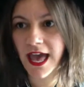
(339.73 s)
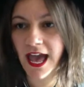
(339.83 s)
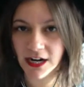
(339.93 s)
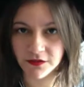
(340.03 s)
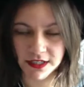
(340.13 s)

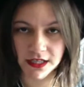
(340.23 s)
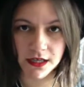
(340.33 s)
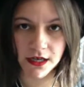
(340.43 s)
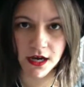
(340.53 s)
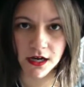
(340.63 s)

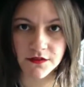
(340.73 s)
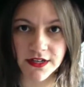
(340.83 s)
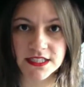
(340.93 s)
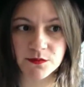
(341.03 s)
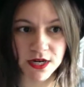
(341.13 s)
advocate of
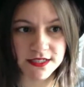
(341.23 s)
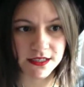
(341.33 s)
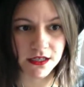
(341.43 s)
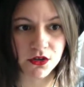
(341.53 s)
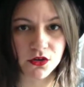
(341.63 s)

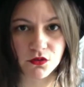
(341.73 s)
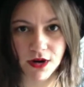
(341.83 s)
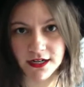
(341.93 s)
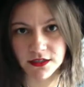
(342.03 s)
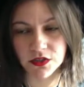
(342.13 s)
expressing
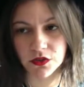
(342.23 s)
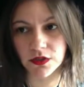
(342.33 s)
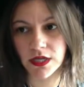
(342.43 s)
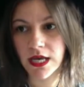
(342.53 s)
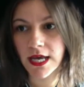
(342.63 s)
gratitude.